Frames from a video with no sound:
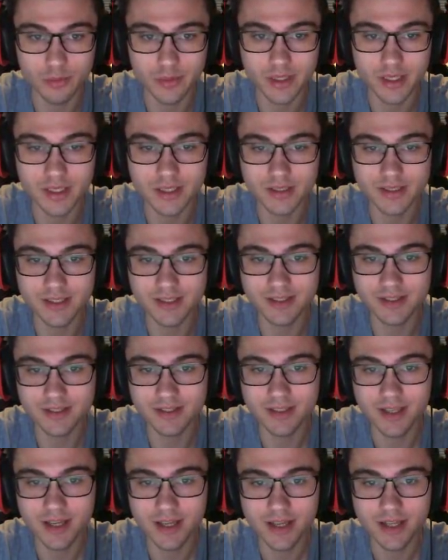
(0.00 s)
Because
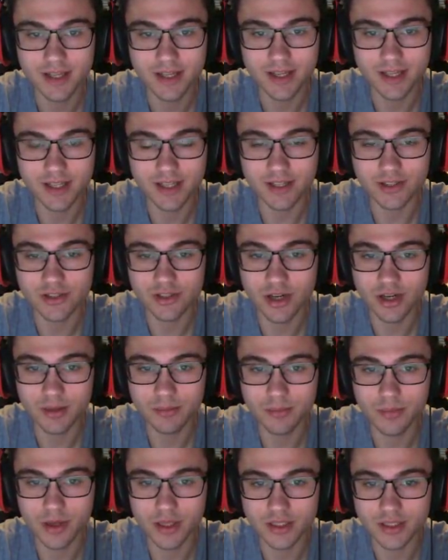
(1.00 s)
it's it's not
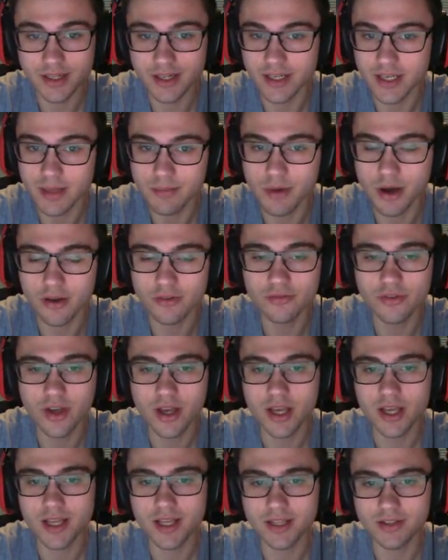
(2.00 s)
a it's not a debuff
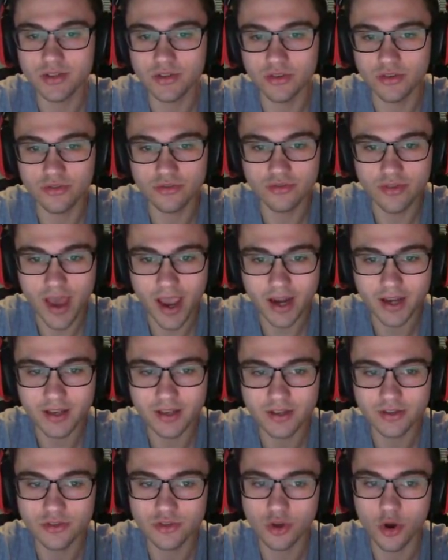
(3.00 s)
it's an effect,
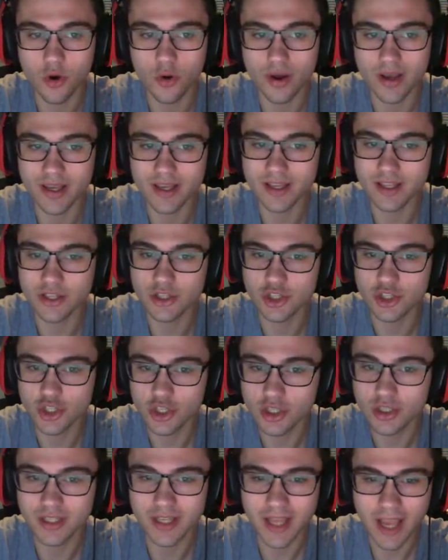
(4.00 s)
so it, it
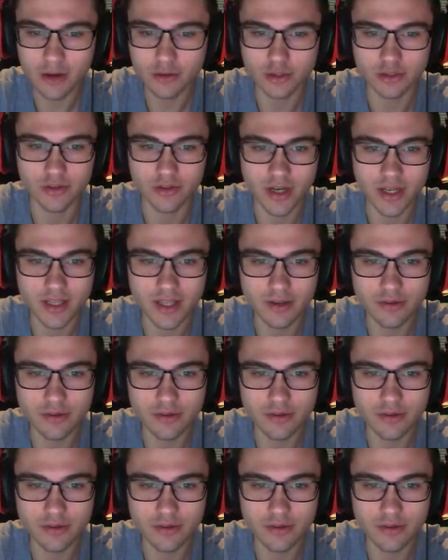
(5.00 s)
should counter, right?